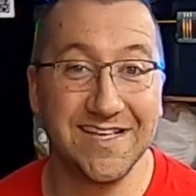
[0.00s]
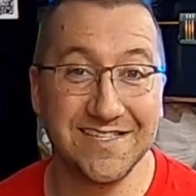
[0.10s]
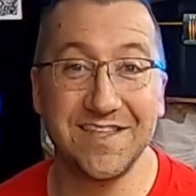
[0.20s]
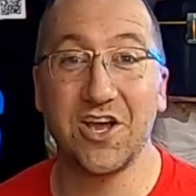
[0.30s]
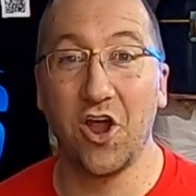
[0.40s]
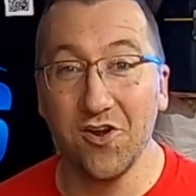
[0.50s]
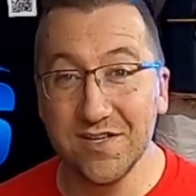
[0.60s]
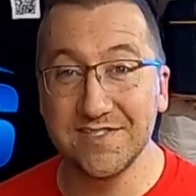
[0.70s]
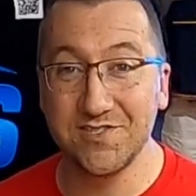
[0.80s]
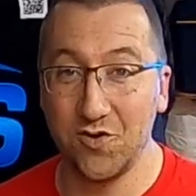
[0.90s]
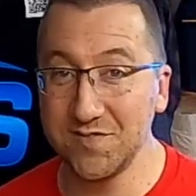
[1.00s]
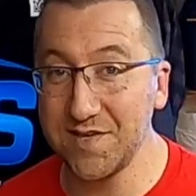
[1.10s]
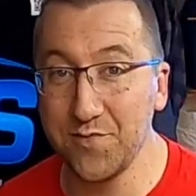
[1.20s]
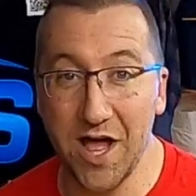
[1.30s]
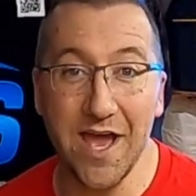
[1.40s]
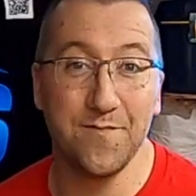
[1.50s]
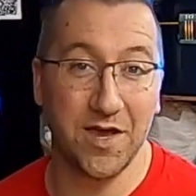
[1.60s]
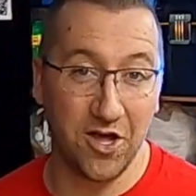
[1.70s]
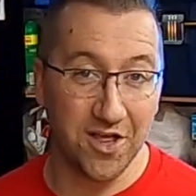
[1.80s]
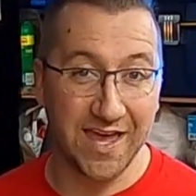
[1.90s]
is that the car is so sublime
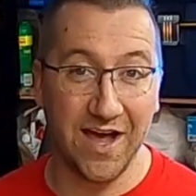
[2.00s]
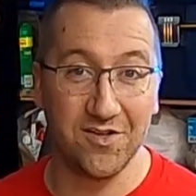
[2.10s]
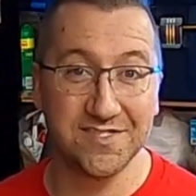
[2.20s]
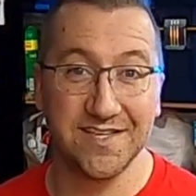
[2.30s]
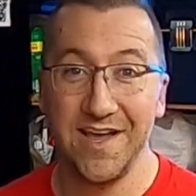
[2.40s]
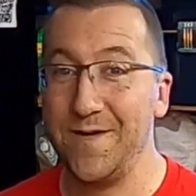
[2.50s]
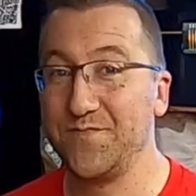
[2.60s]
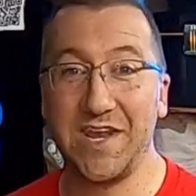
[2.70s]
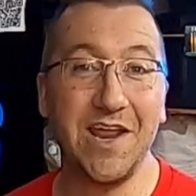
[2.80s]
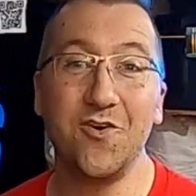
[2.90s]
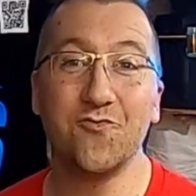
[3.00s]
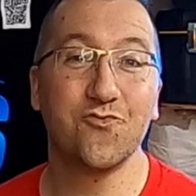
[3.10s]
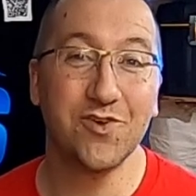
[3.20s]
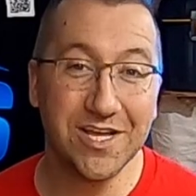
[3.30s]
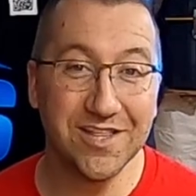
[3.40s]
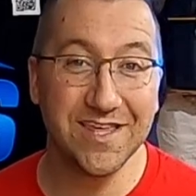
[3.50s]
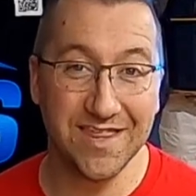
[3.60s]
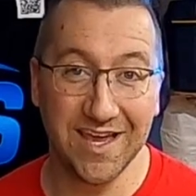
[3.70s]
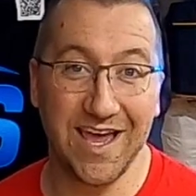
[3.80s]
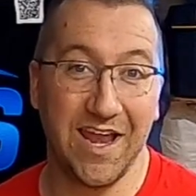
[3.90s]
by all accounts that I don't really
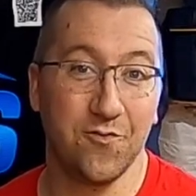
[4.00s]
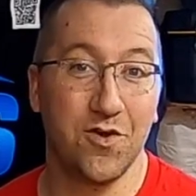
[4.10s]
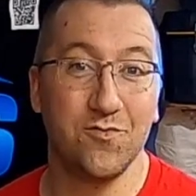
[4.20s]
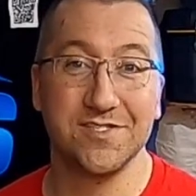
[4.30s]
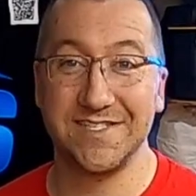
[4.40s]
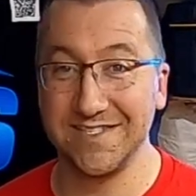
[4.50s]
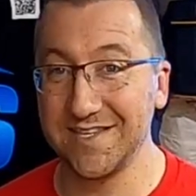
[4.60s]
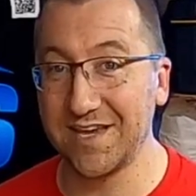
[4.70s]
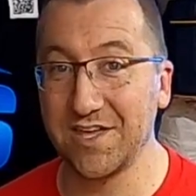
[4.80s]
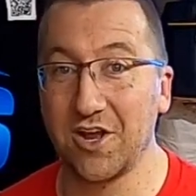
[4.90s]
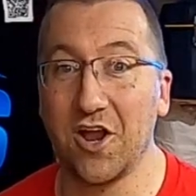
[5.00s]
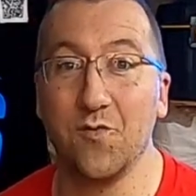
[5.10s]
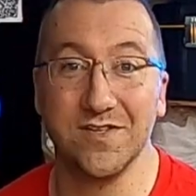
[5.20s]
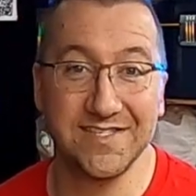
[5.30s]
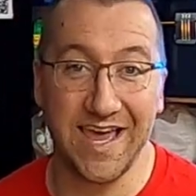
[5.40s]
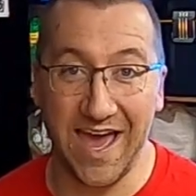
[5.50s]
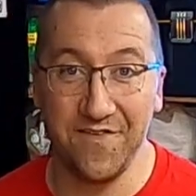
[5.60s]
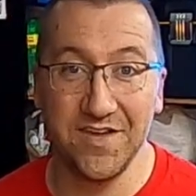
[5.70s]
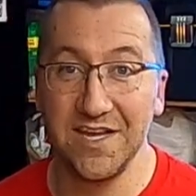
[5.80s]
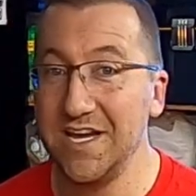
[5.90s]
think anyone will dislike the car once they
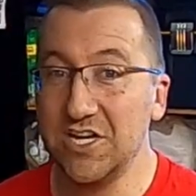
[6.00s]
have it